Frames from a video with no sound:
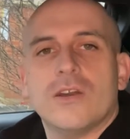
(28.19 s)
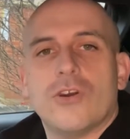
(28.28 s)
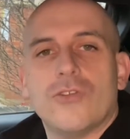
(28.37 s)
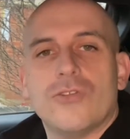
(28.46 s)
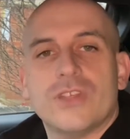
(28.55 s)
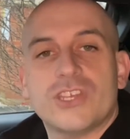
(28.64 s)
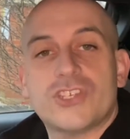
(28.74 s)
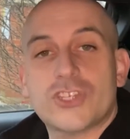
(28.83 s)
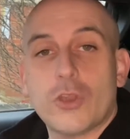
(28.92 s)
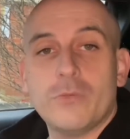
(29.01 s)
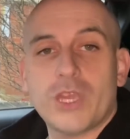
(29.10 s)
on the
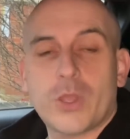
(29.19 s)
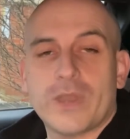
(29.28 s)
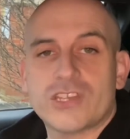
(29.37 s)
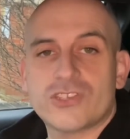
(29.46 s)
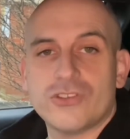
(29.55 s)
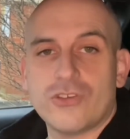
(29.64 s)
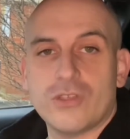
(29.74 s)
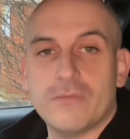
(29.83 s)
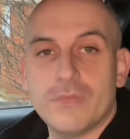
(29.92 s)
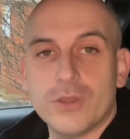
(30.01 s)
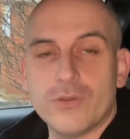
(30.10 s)
show me question on the
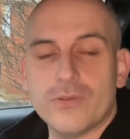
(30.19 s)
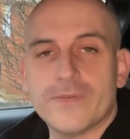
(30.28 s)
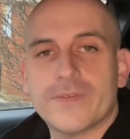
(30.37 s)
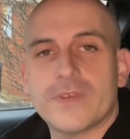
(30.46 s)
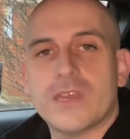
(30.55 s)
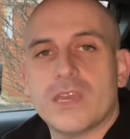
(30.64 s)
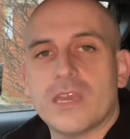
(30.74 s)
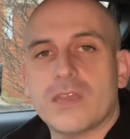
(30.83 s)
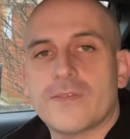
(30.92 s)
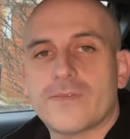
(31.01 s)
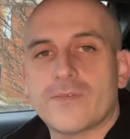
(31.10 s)
move
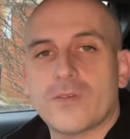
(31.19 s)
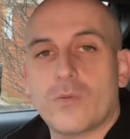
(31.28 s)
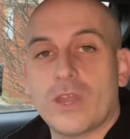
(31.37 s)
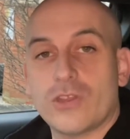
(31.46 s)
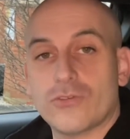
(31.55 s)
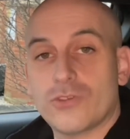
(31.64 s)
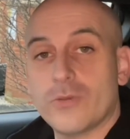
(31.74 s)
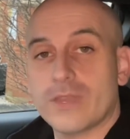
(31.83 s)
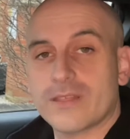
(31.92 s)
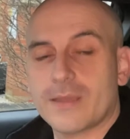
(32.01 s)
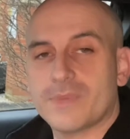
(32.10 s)
if, when you're
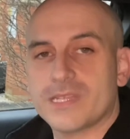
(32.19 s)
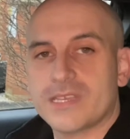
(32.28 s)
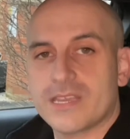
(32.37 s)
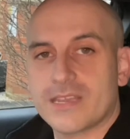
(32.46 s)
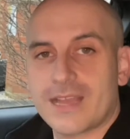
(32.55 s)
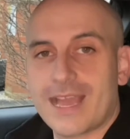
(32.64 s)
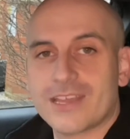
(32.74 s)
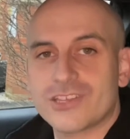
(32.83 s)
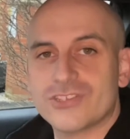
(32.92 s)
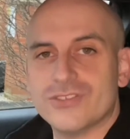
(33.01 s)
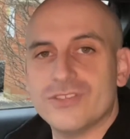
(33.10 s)
doing that particular
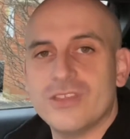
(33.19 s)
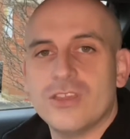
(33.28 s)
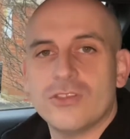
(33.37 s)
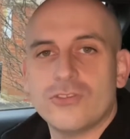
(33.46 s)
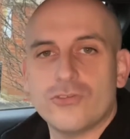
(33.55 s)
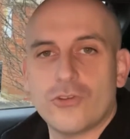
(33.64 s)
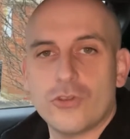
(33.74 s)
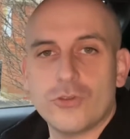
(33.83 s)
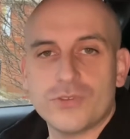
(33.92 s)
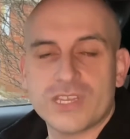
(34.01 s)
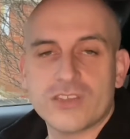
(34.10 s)
action, you're
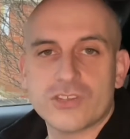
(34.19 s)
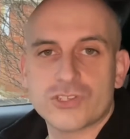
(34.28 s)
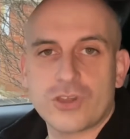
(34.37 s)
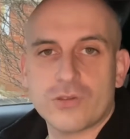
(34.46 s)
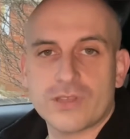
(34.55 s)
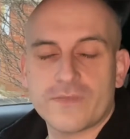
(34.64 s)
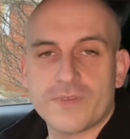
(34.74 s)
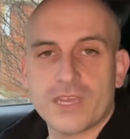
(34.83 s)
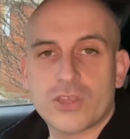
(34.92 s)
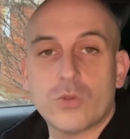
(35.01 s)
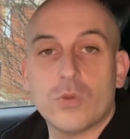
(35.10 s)
losing control of the
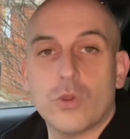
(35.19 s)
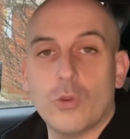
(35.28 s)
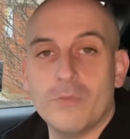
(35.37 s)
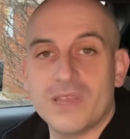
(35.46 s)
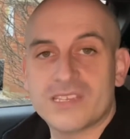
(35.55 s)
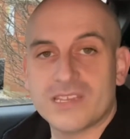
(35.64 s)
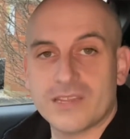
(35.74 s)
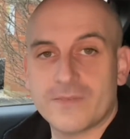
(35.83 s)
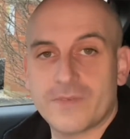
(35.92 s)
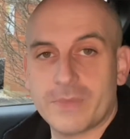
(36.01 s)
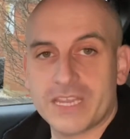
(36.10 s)
vehicle or missing
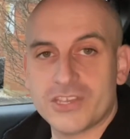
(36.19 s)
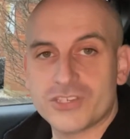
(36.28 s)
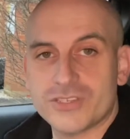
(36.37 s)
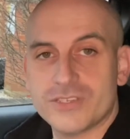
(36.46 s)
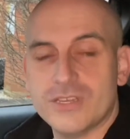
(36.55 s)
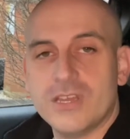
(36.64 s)
information.